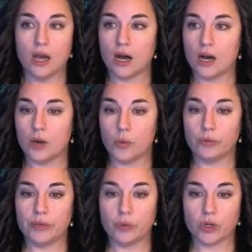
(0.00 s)
We'll
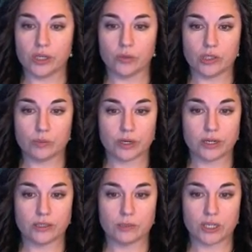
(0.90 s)
be working with
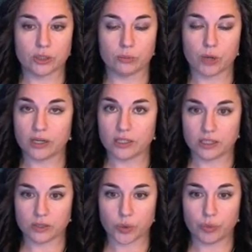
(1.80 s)
special products
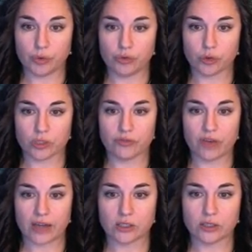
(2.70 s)
as we move towards
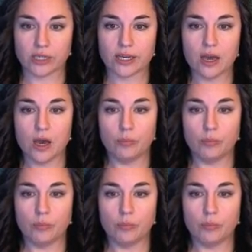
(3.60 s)
factoring.